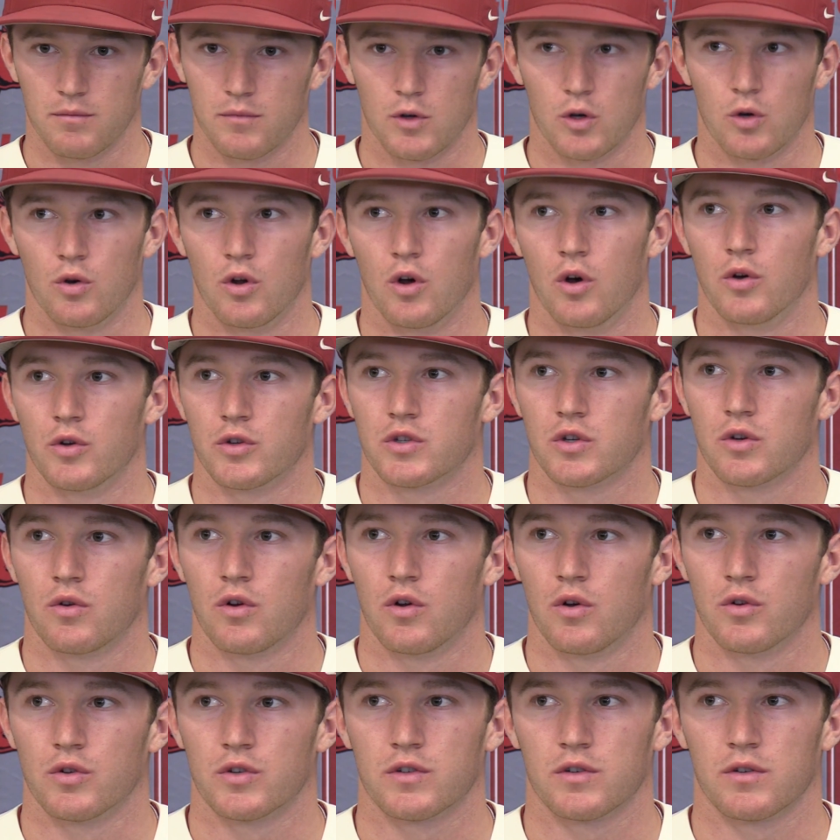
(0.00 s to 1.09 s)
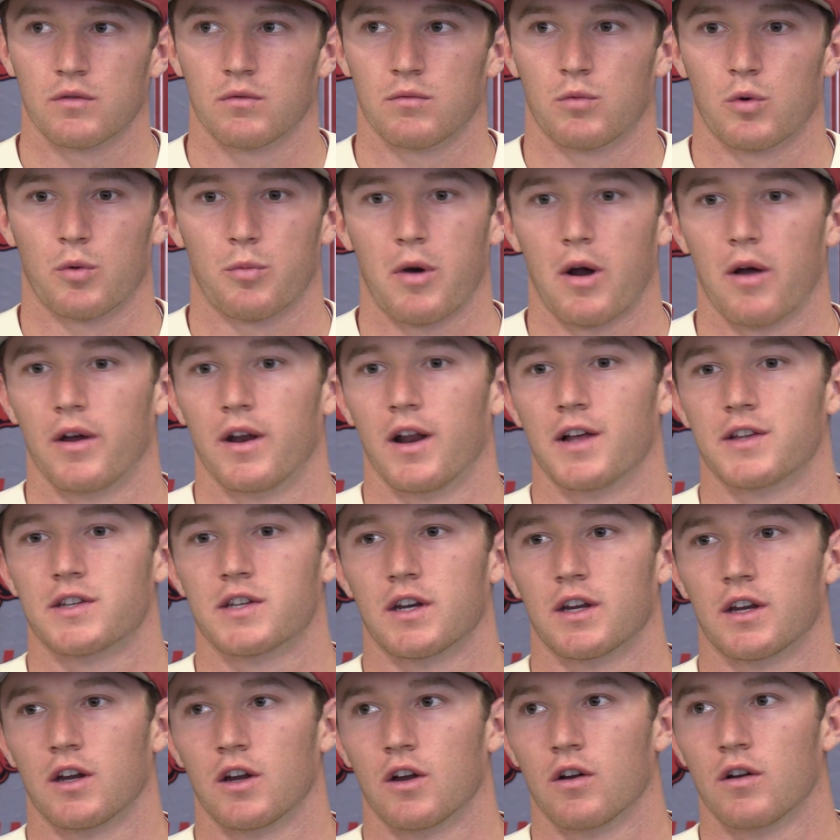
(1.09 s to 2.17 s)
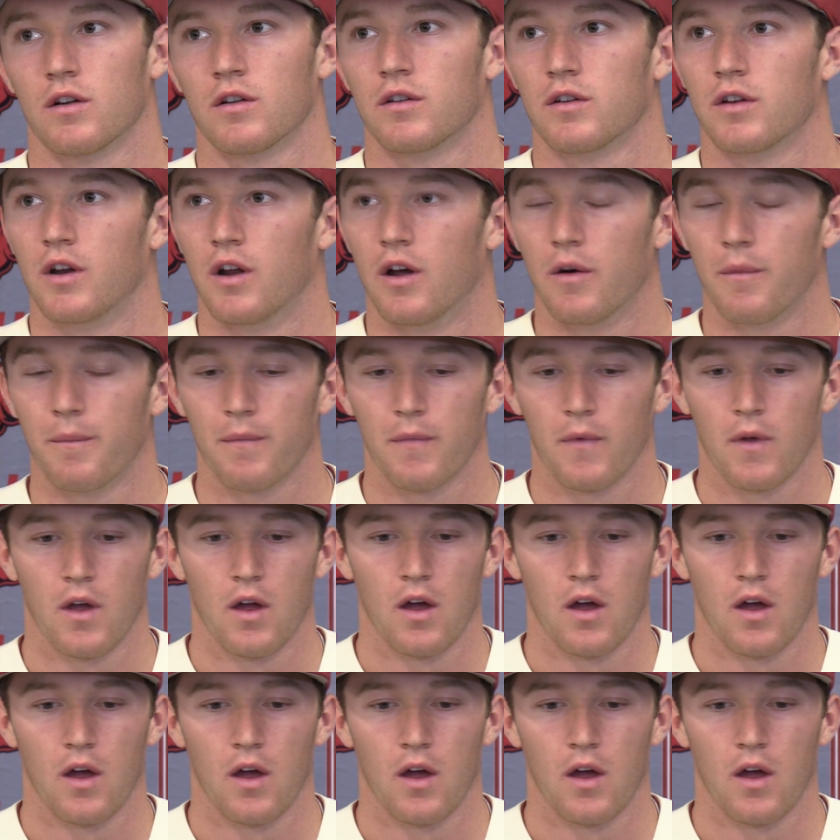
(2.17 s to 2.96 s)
who knows, we're probably not sitting here, you know?